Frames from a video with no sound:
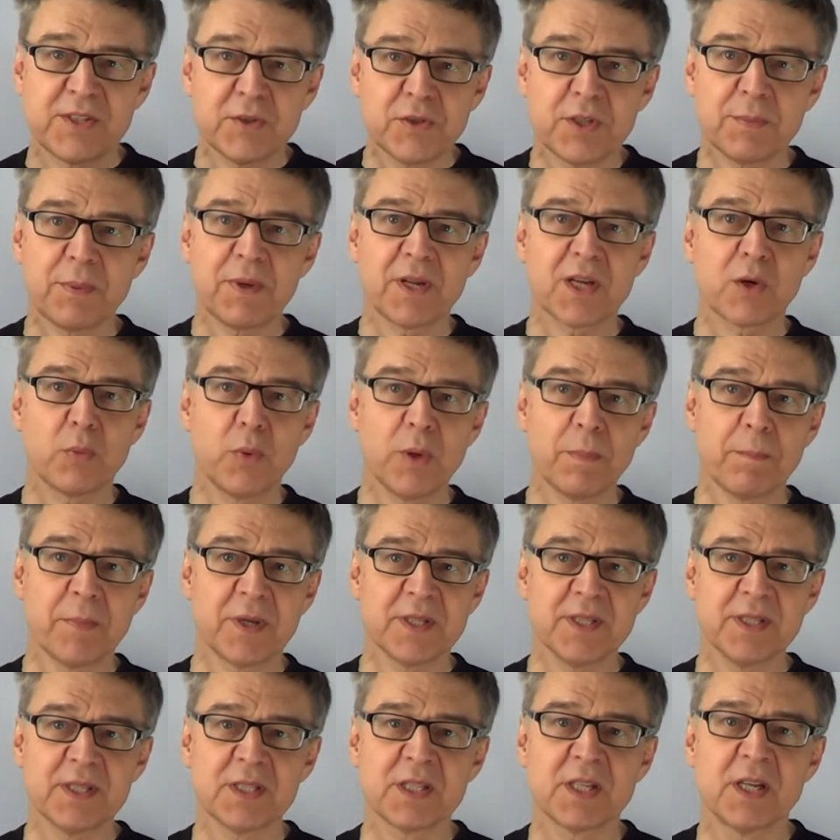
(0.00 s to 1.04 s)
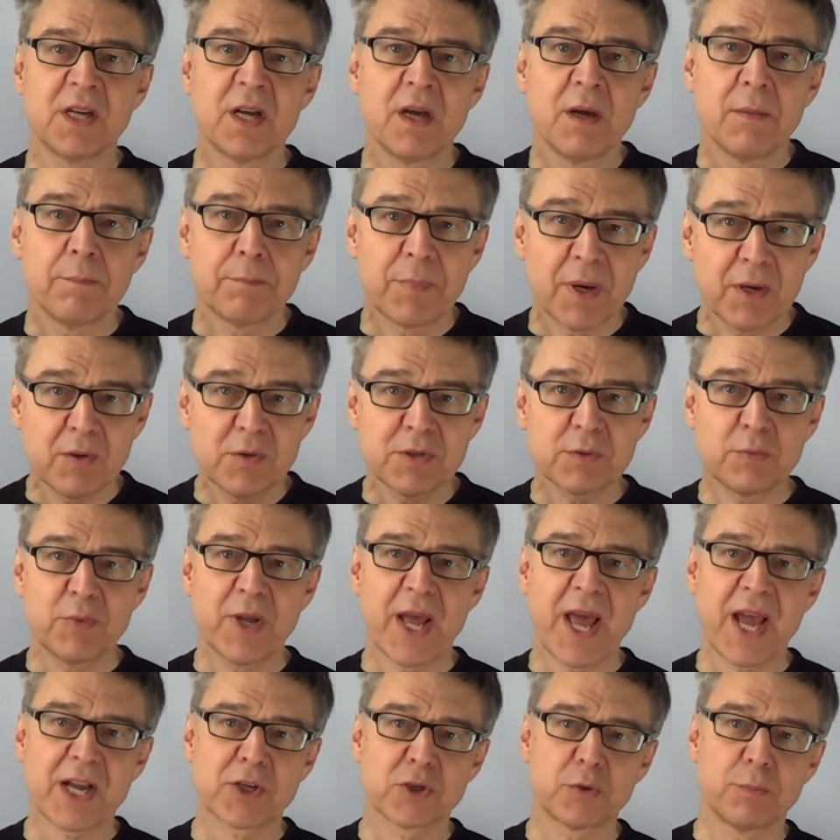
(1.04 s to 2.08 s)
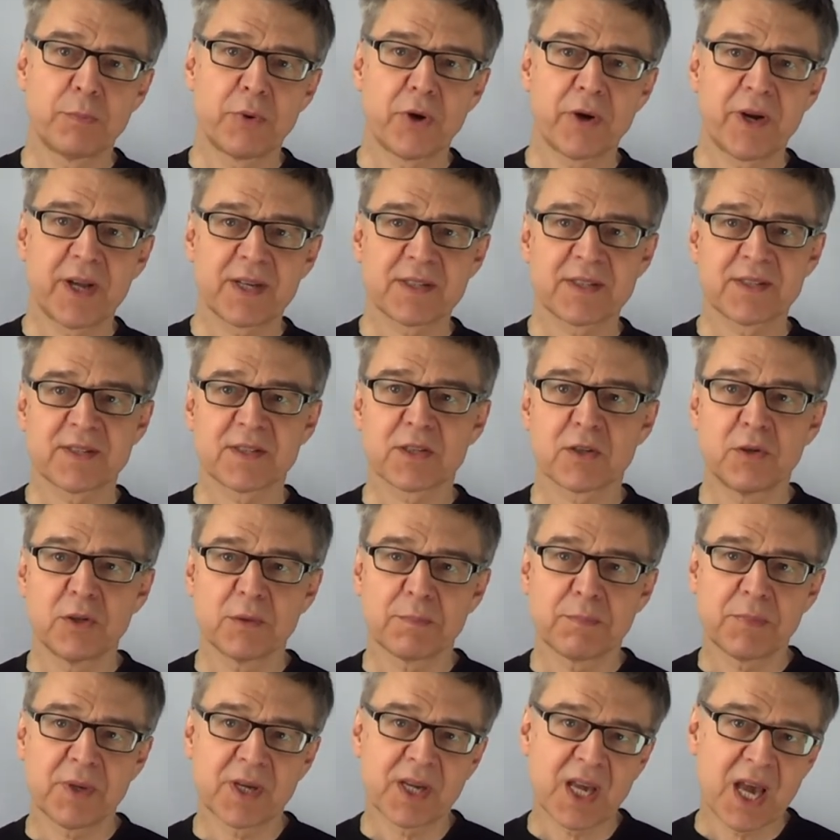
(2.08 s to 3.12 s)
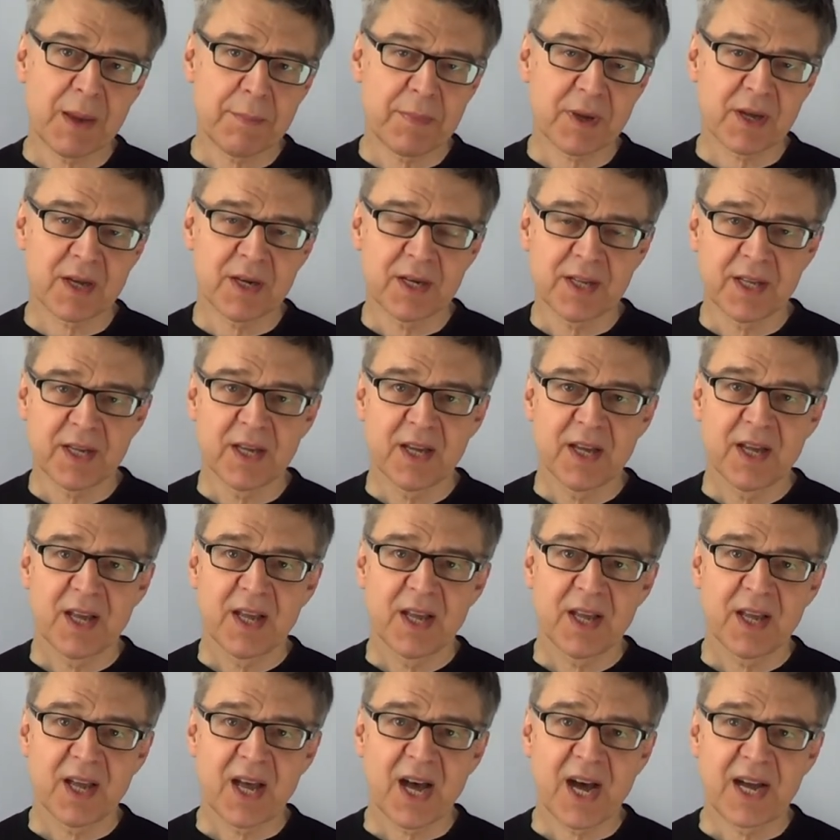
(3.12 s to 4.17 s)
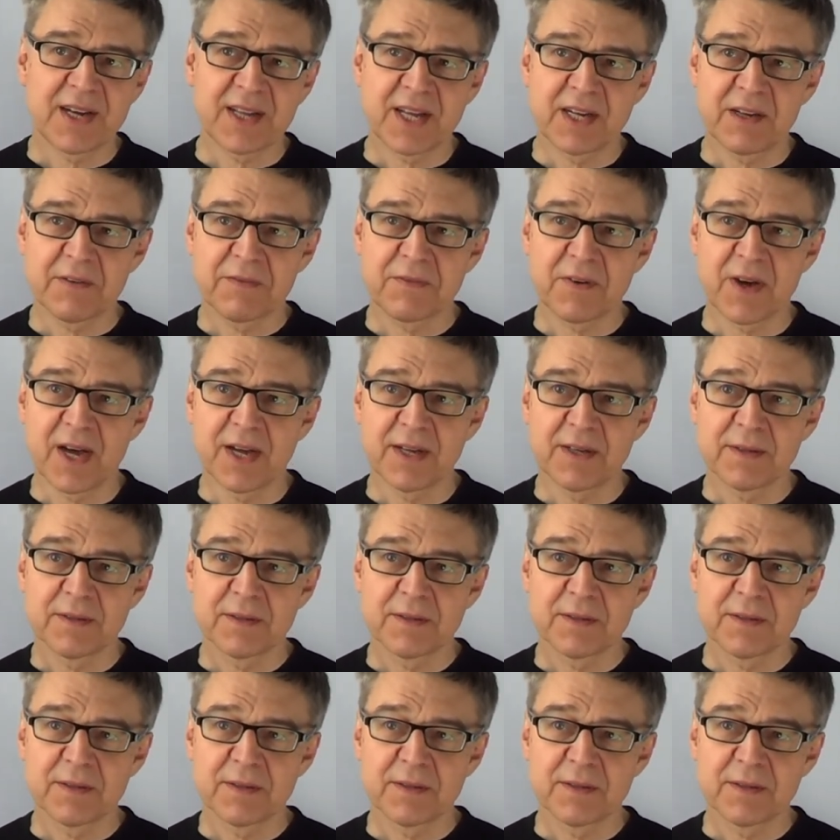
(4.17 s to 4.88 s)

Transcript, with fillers: suitable equipment, both reaction products could be chemically identified.